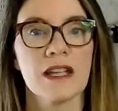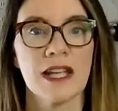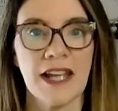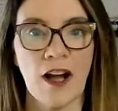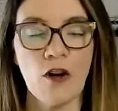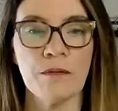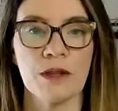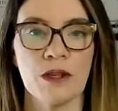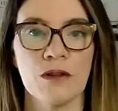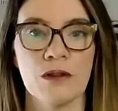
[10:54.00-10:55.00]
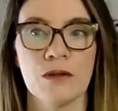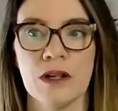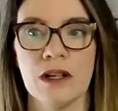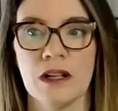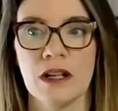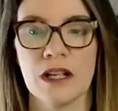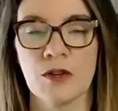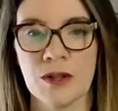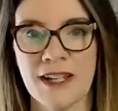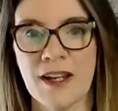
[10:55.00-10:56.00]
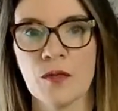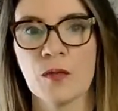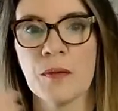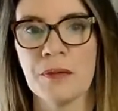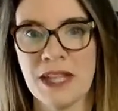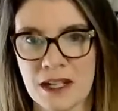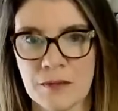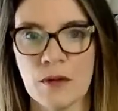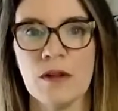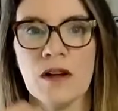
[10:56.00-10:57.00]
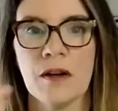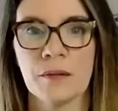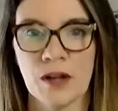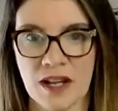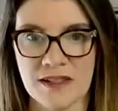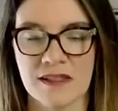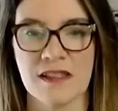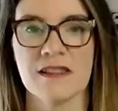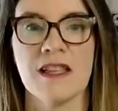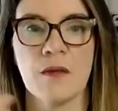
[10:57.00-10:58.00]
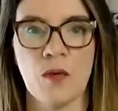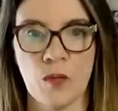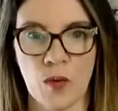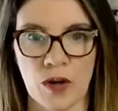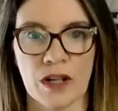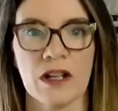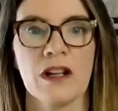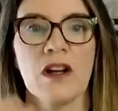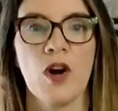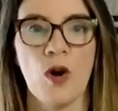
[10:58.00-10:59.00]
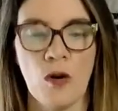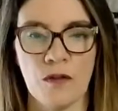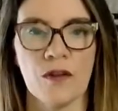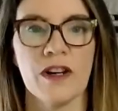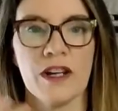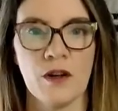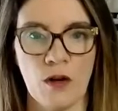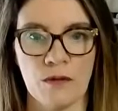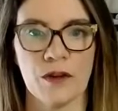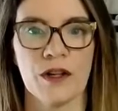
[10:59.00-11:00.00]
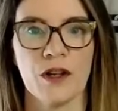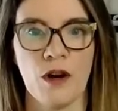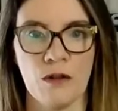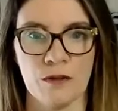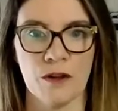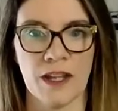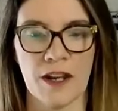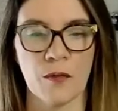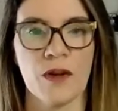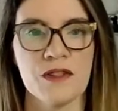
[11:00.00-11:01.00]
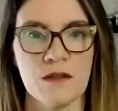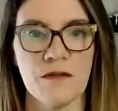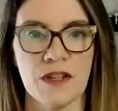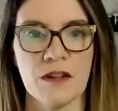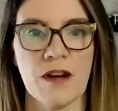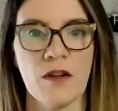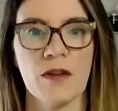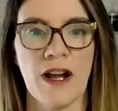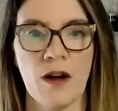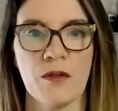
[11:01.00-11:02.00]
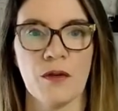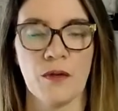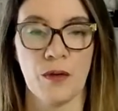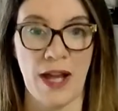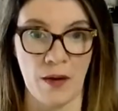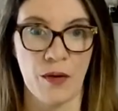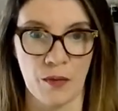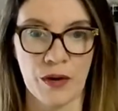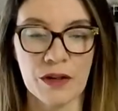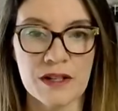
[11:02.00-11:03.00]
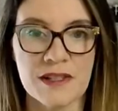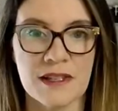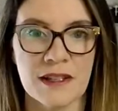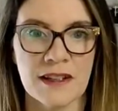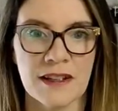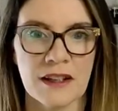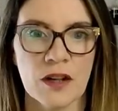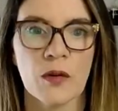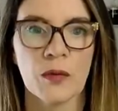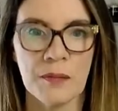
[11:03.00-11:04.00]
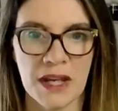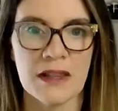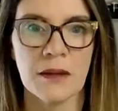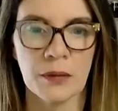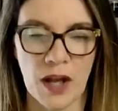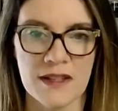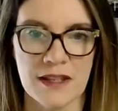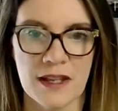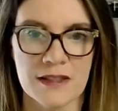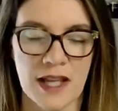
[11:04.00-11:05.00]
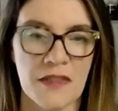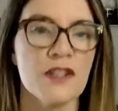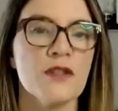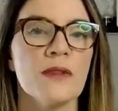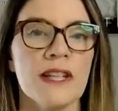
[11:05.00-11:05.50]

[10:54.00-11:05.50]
can help you create repeatable processes that will work over and over and over again. Once you figure out how it works, repeat the process and then do